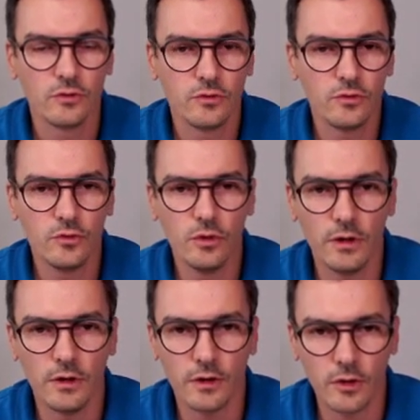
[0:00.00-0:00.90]

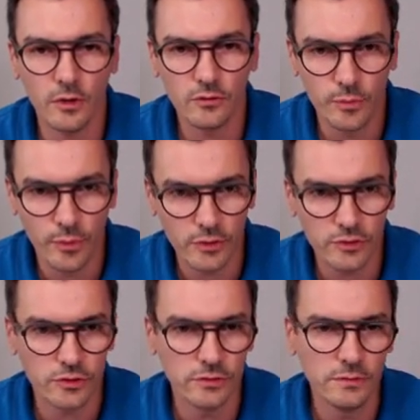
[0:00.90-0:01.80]
to go to
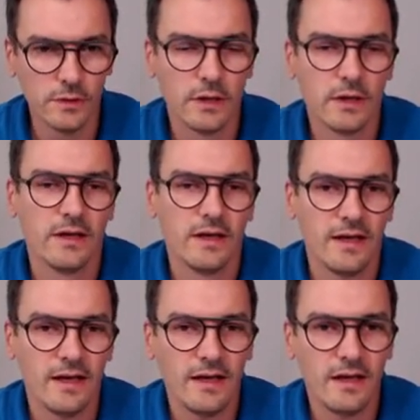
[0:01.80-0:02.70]
production.
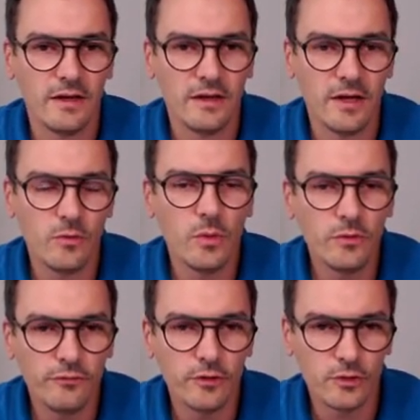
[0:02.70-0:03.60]
And we
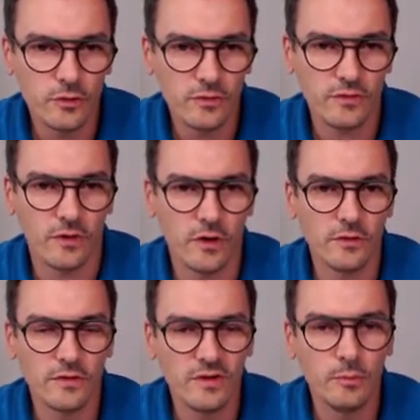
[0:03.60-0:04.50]
will focus
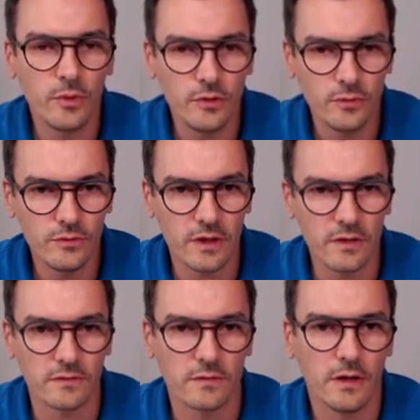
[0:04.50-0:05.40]
on a simple use
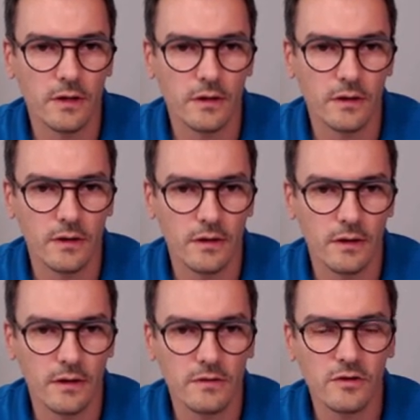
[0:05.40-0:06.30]
case.
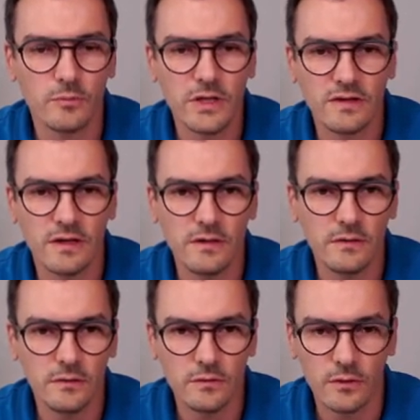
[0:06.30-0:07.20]
It doesn't mean that
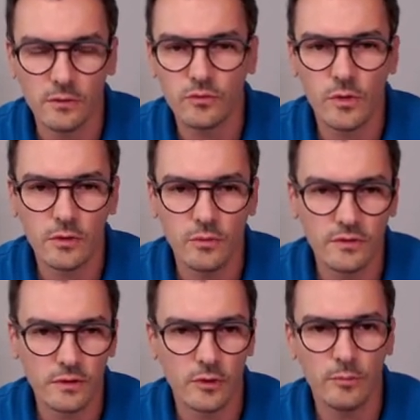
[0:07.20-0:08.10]
it don't work
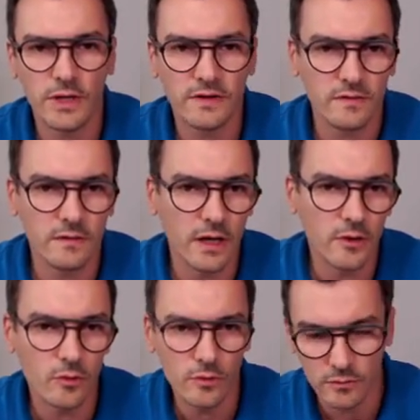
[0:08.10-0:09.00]
with a complex
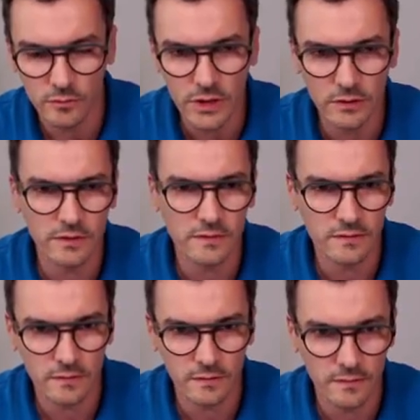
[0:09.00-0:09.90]
scenario. We're going to
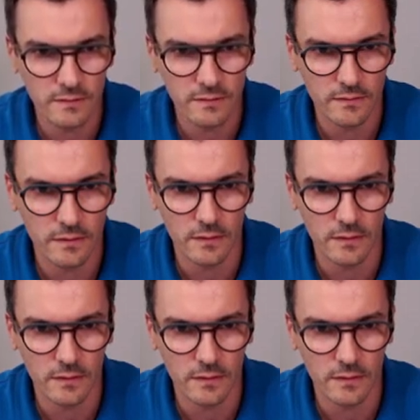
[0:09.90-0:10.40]
discuss this